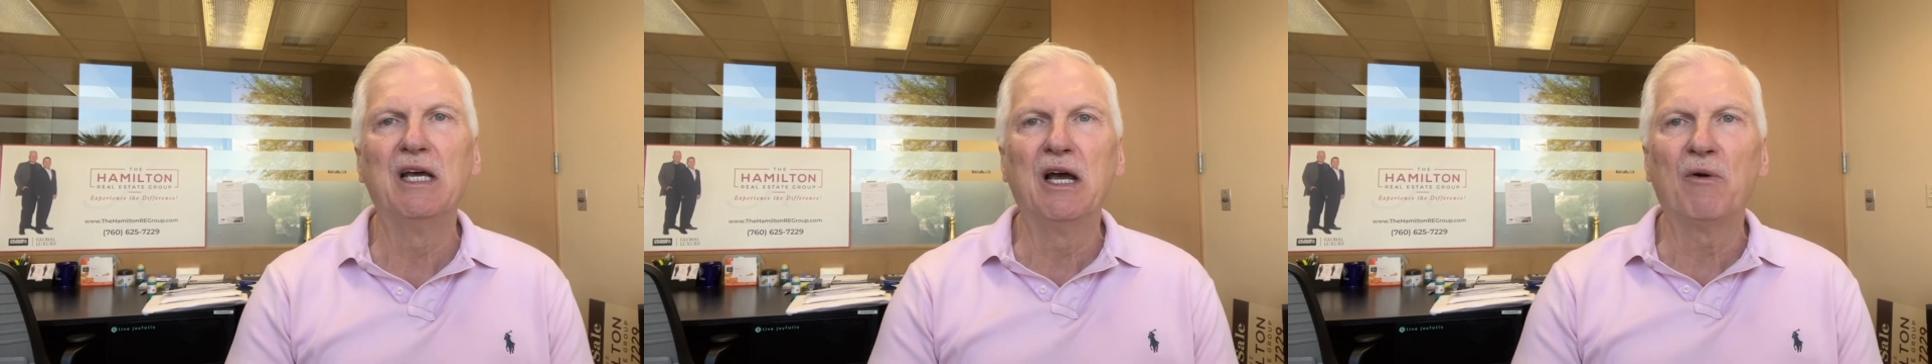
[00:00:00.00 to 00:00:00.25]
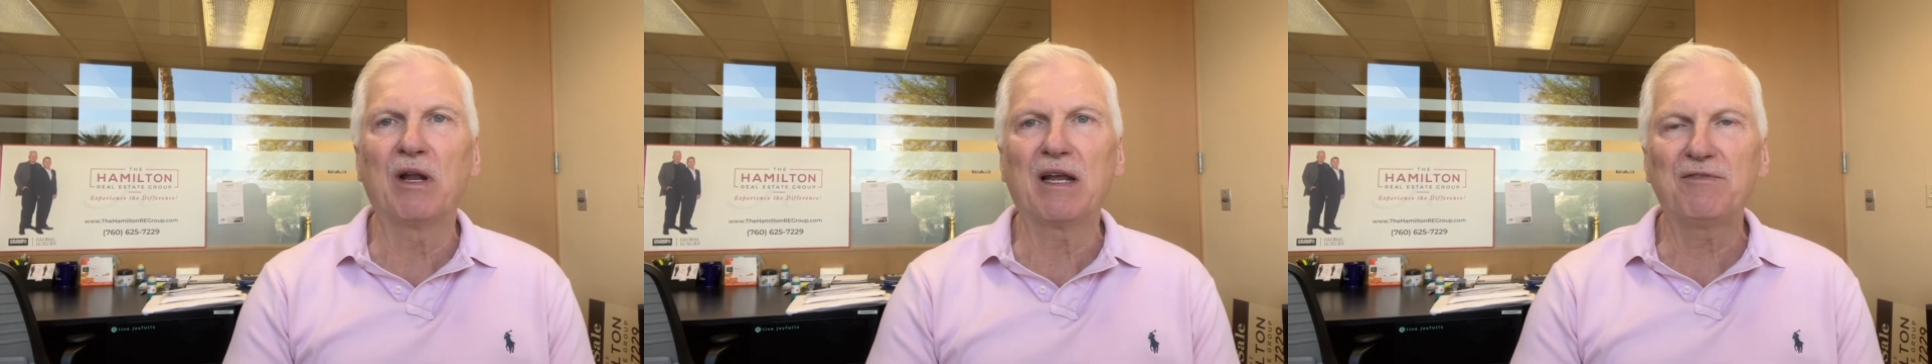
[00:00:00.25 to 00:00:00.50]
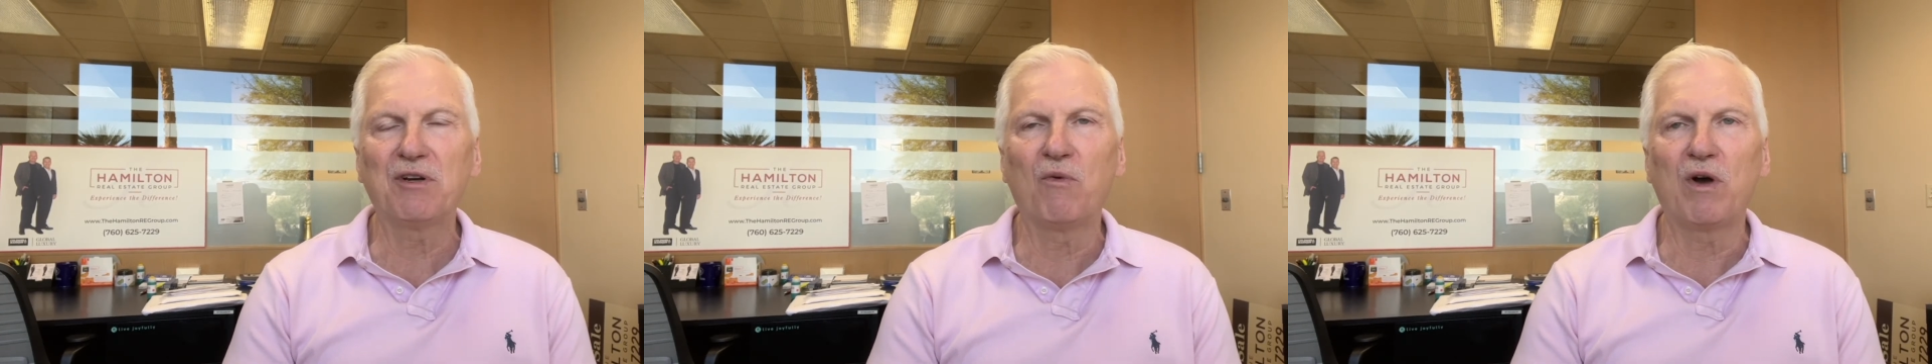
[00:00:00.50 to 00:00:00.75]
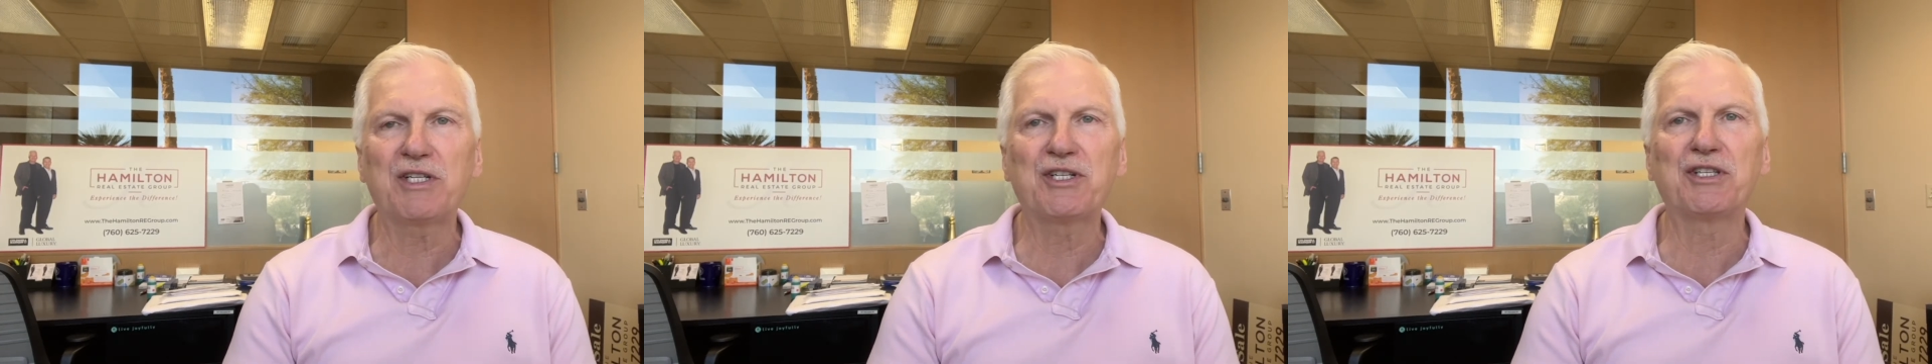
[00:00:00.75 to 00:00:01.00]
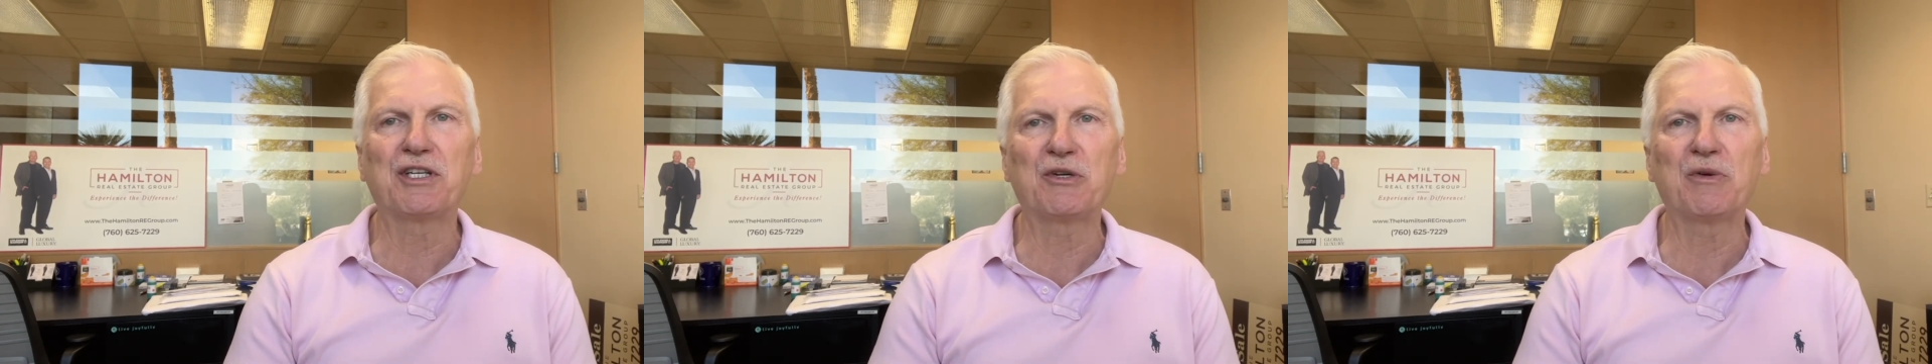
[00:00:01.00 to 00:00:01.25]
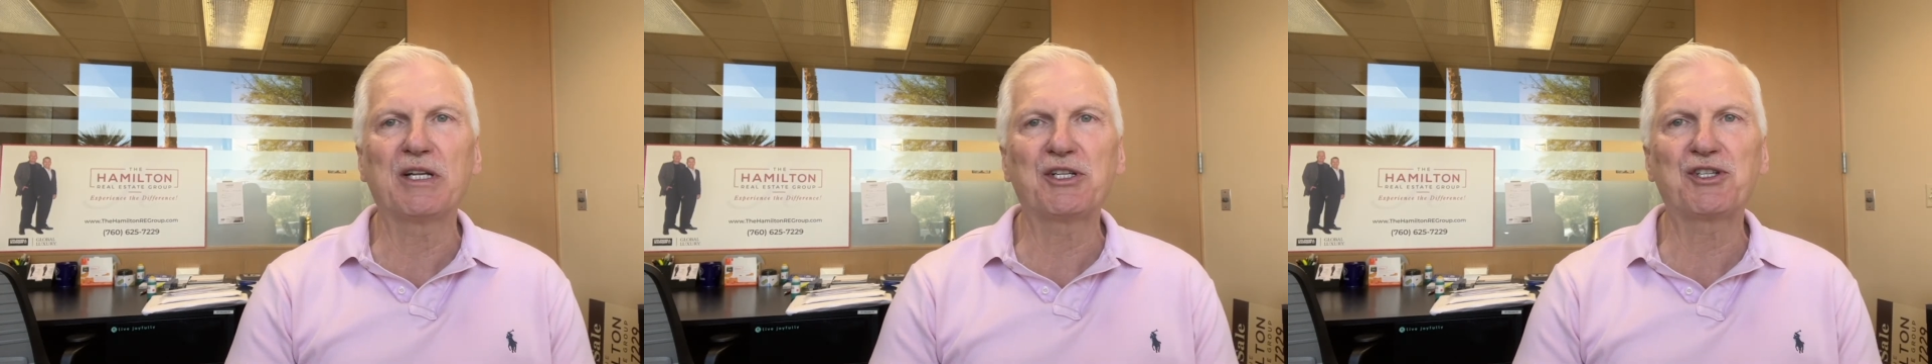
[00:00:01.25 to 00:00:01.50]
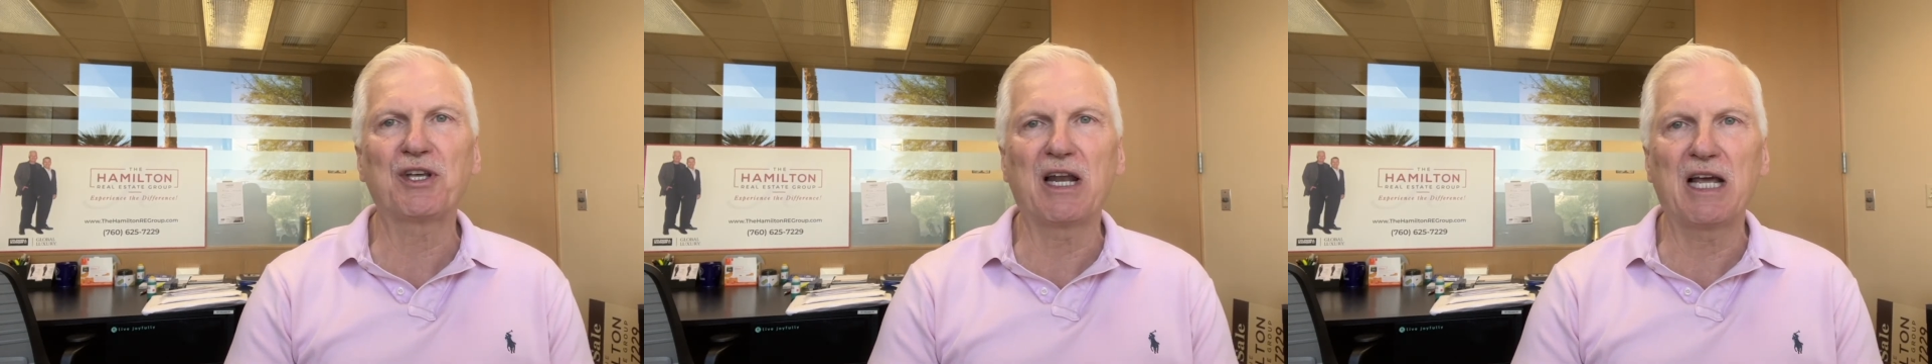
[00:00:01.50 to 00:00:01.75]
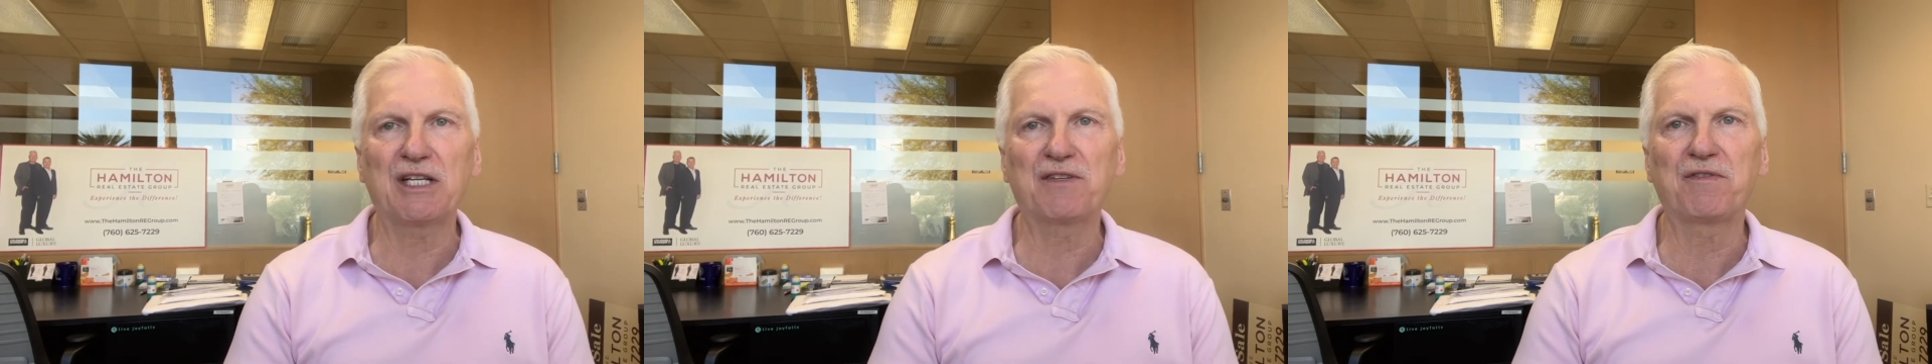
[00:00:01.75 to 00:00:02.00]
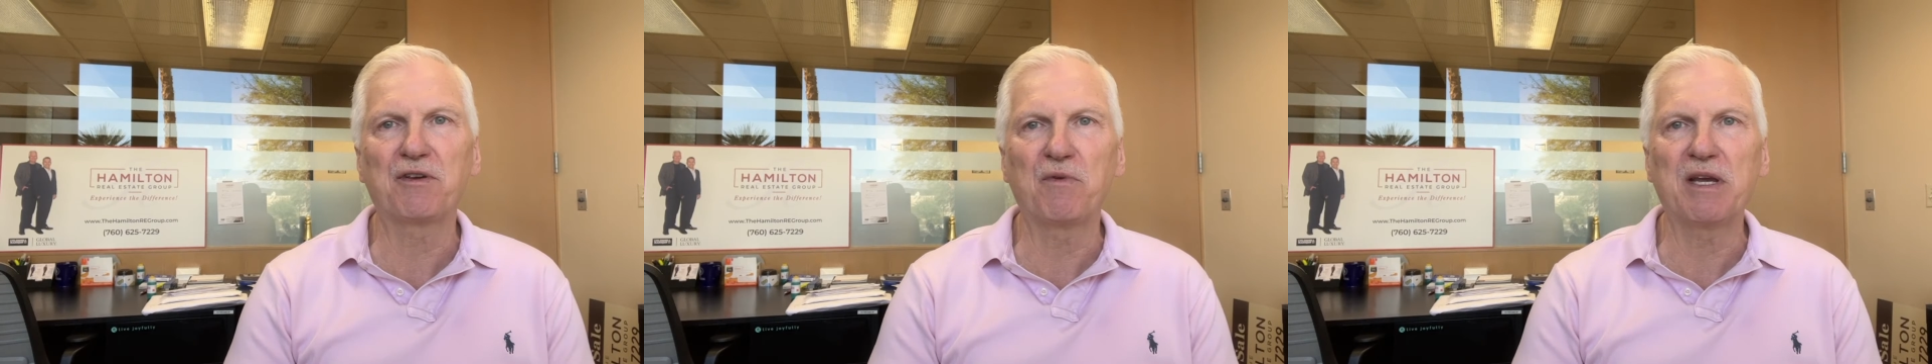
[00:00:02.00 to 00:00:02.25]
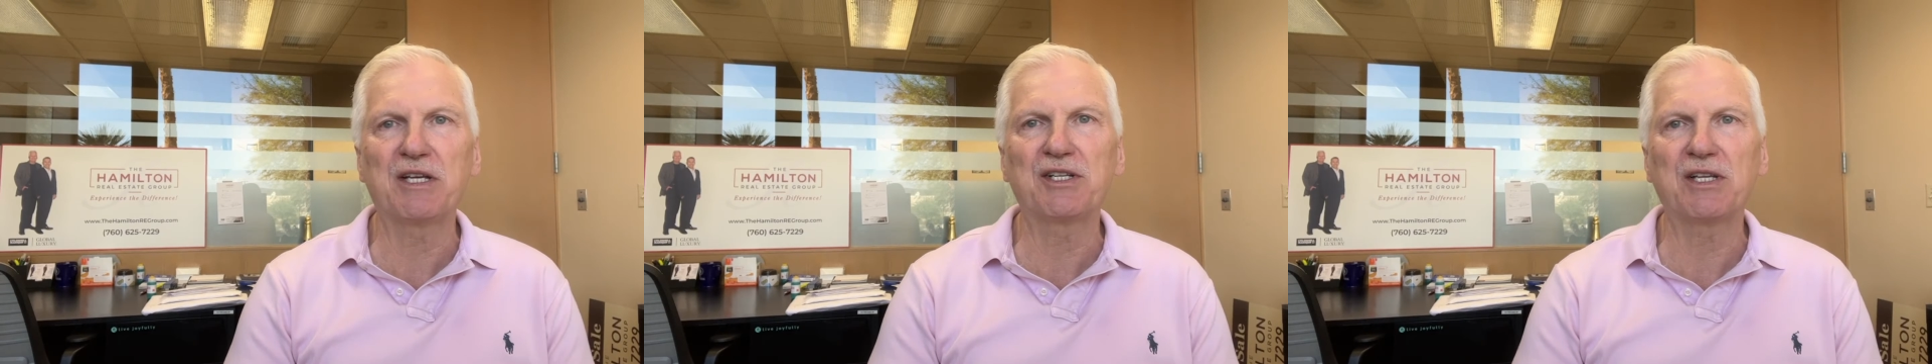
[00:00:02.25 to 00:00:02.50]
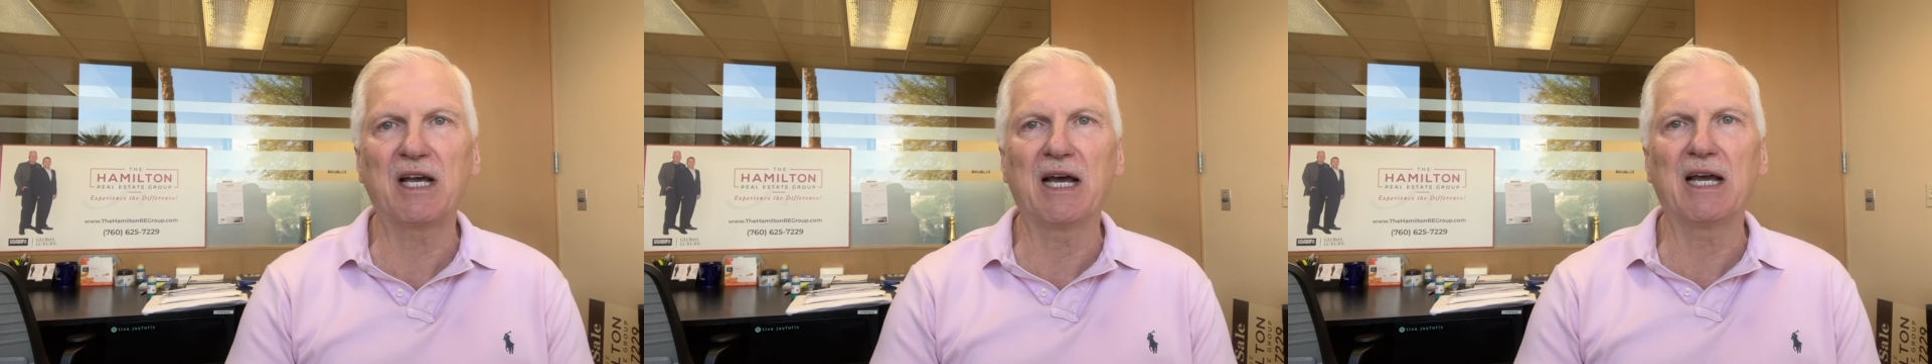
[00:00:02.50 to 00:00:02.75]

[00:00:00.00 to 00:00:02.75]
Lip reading: Well, after watching the trends the last few weeks,